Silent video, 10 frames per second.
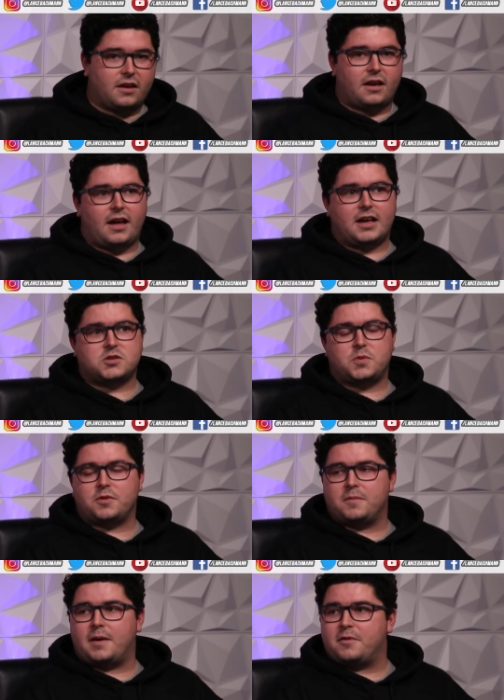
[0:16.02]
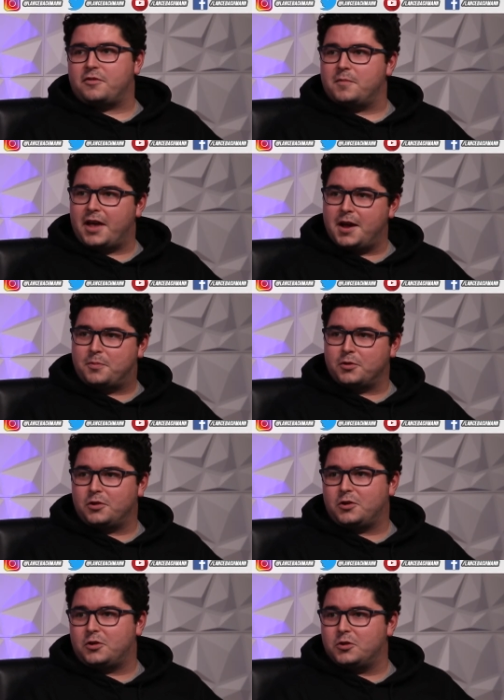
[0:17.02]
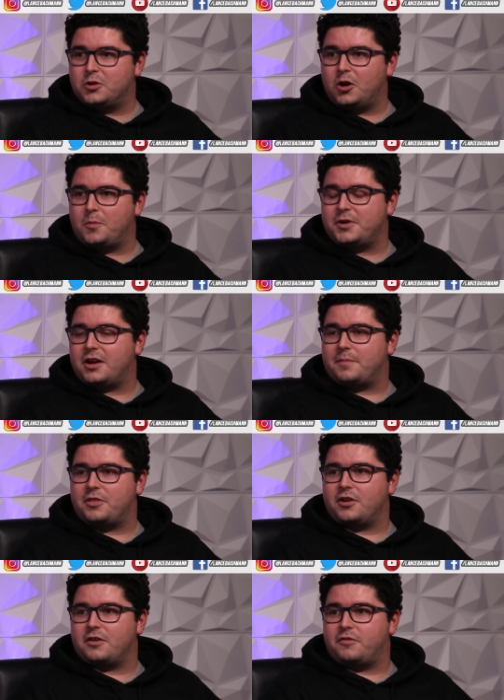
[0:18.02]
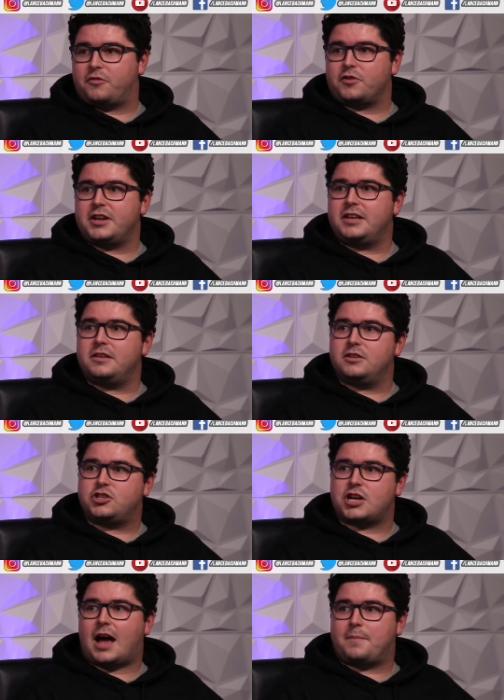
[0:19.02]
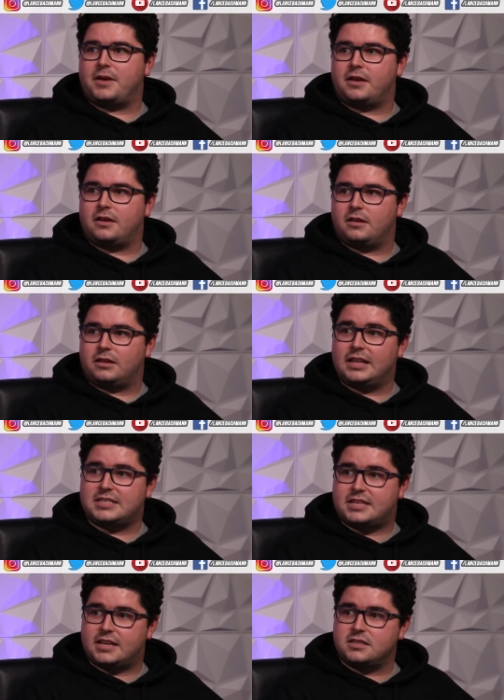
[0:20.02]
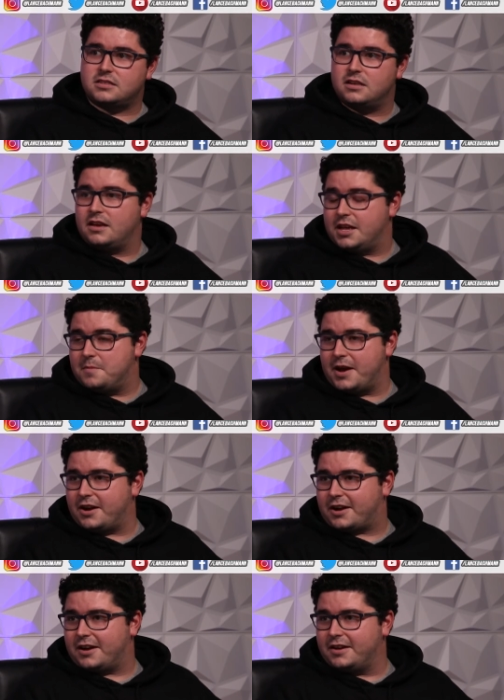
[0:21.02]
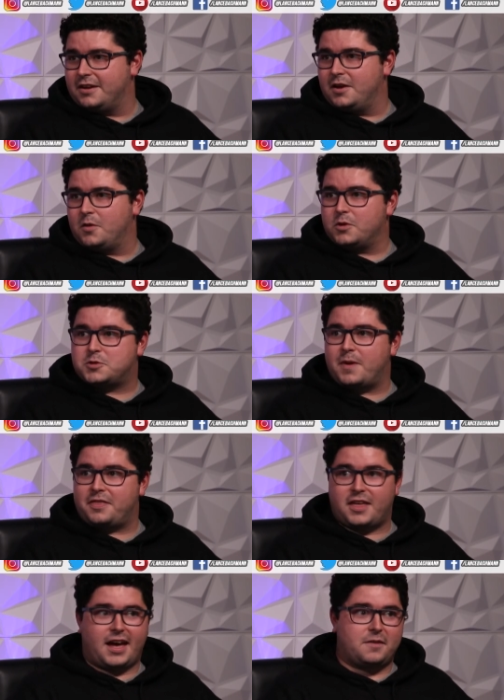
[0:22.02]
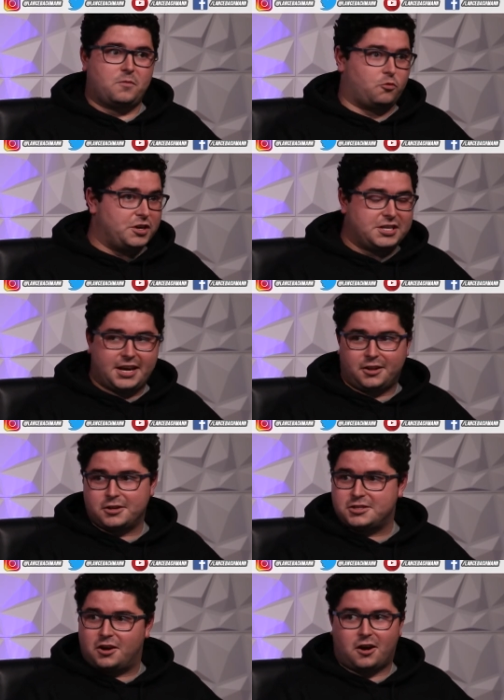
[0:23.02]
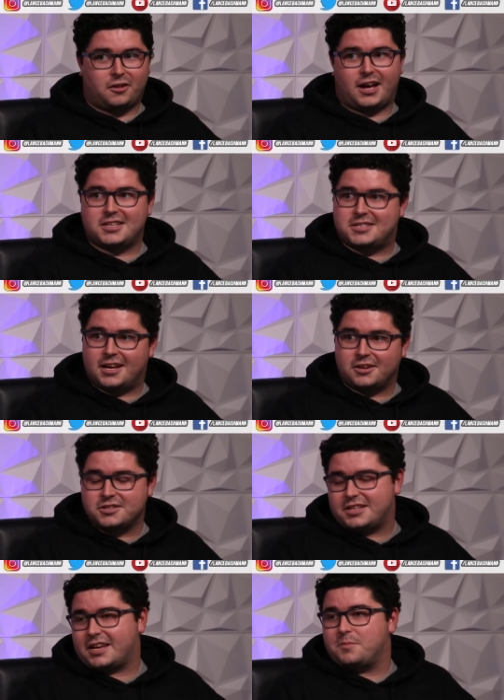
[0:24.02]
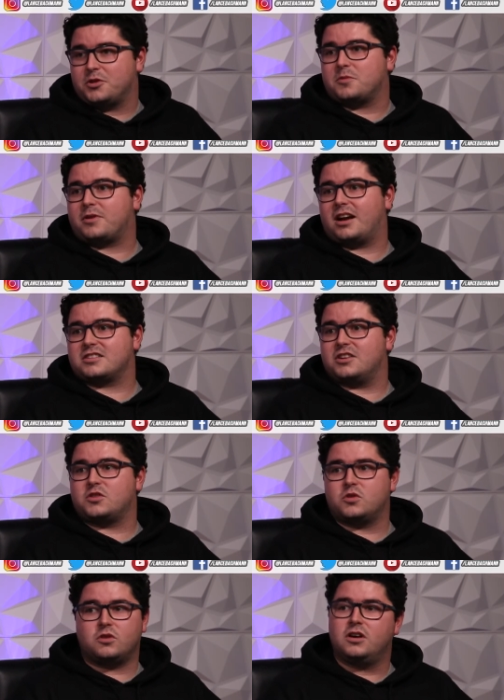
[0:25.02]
as we remember from April, Google opened up their free shopping mm. listings in America. Yep. Which meant that retailers, online sellers, they can put their products on Google